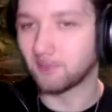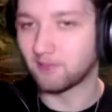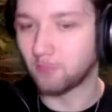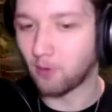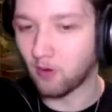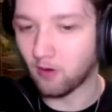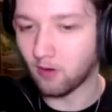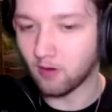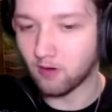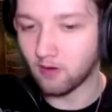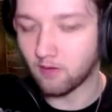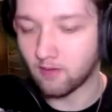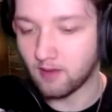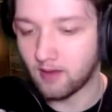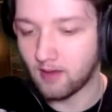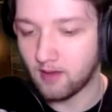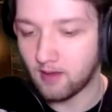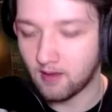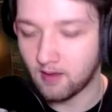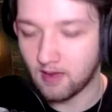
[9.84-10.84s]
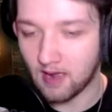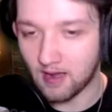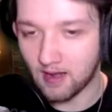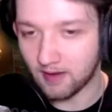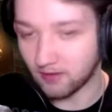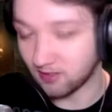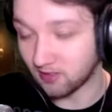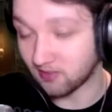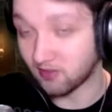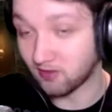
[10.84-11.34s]
a portal over there, and
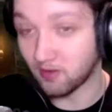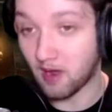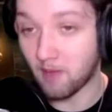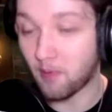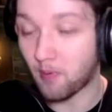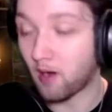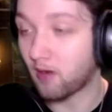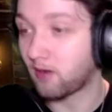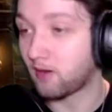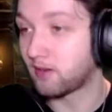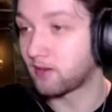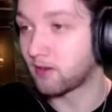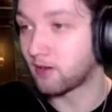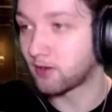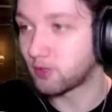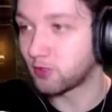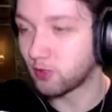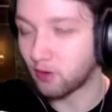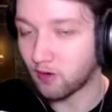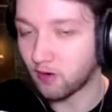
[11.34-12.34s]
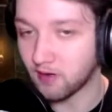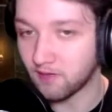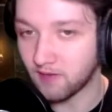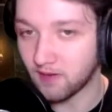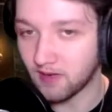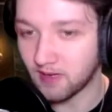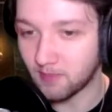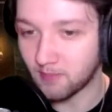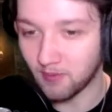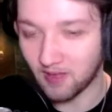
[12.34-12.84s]
I just apparently got a jewelry
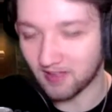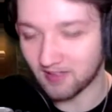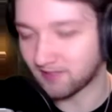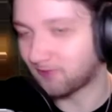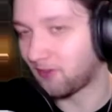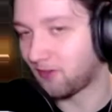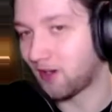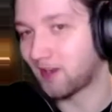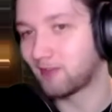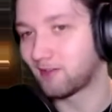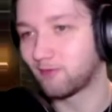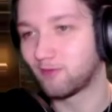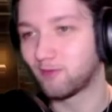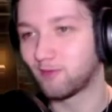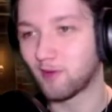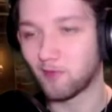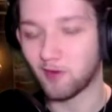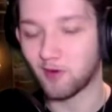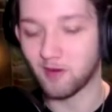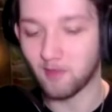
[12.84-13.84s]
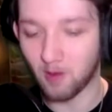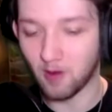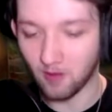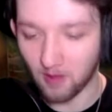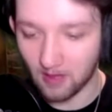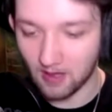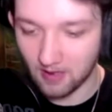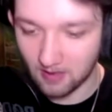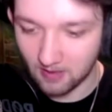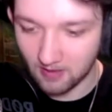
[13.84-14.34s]
thing, but that's fine, we won't worry about
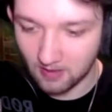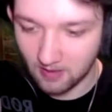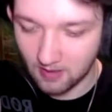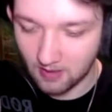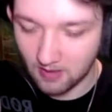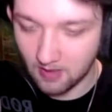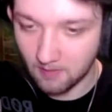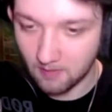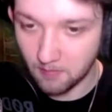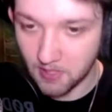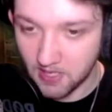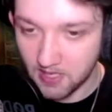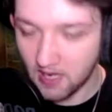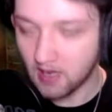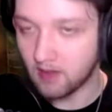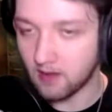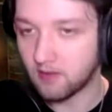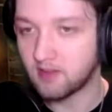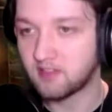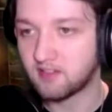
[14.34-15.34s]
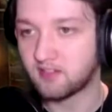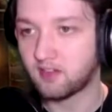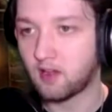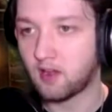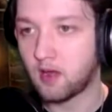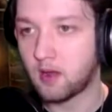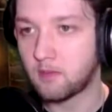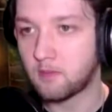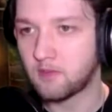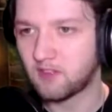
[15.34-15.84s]
that. But yeah, this
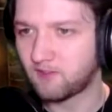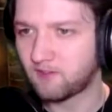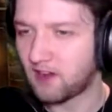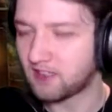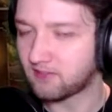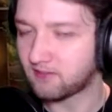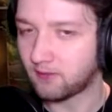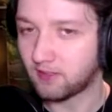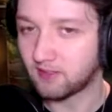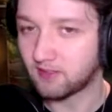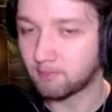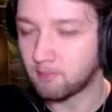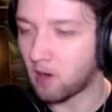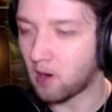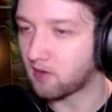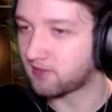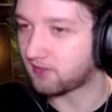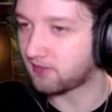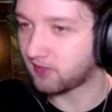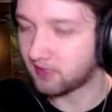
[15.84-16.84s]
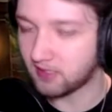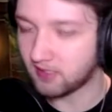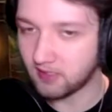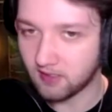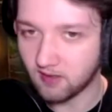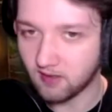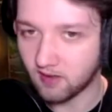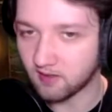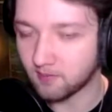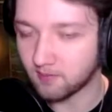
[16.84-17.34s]
um this festival is mostly
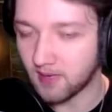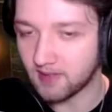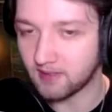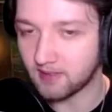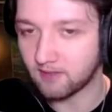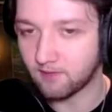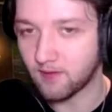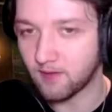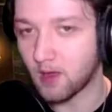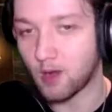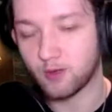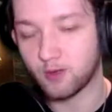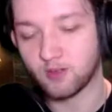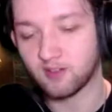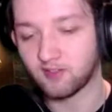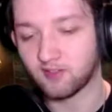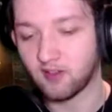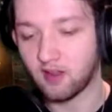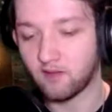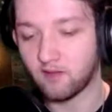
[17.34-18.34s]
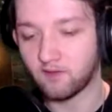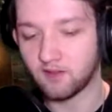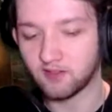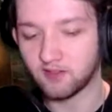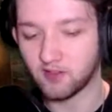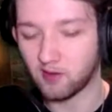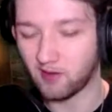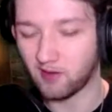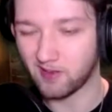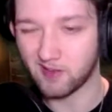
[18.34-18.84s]
cosmetic furniture stuff. There's
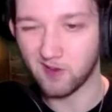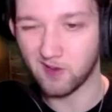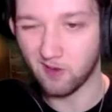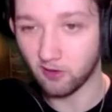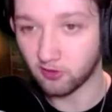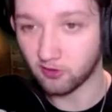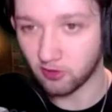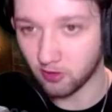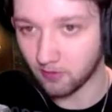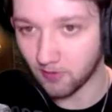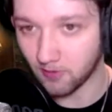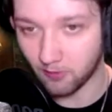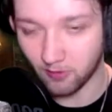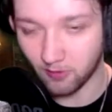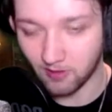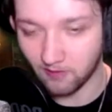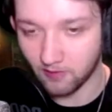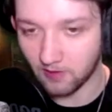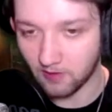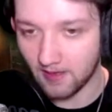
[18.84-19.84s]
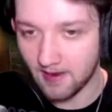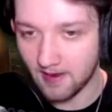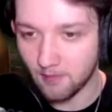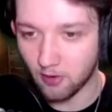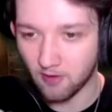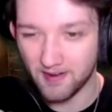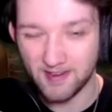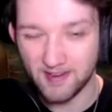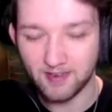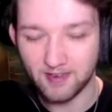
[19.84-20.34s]
no like costume that will give you labor
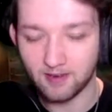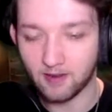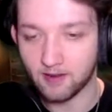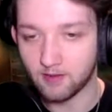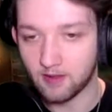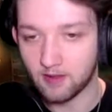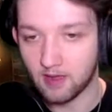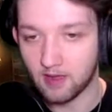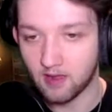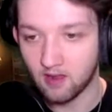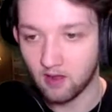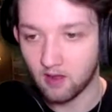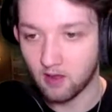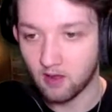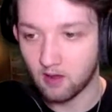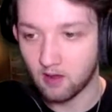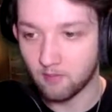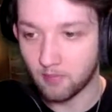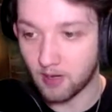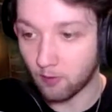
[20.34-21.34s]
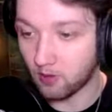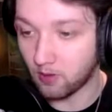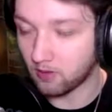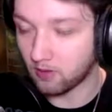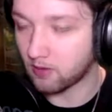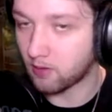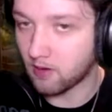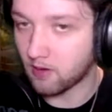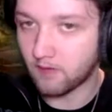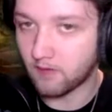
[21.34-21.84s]
or anything like that, but I will
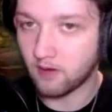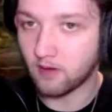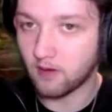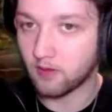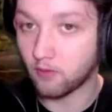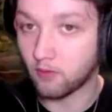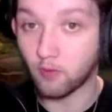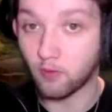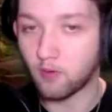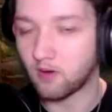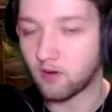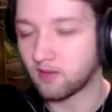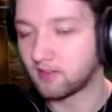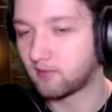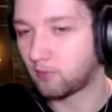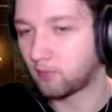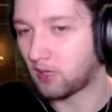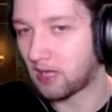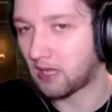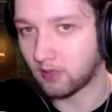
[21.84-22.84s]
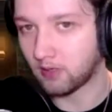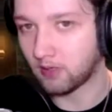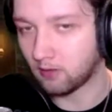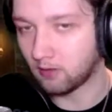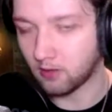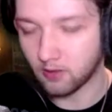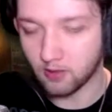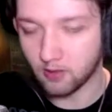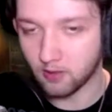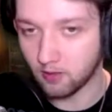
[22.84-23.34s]
go over the rewards and we'll have a little
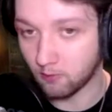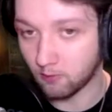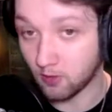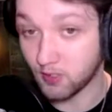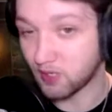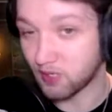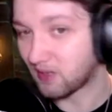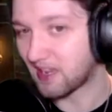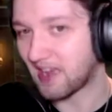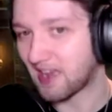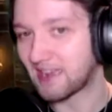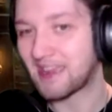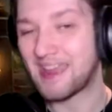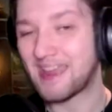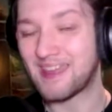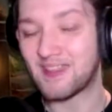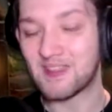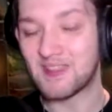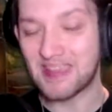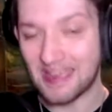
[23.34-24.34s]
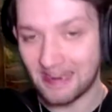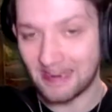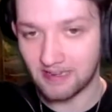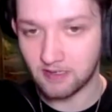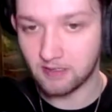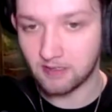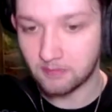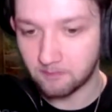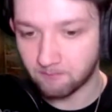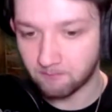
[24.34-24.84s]
look at what you can get in the end.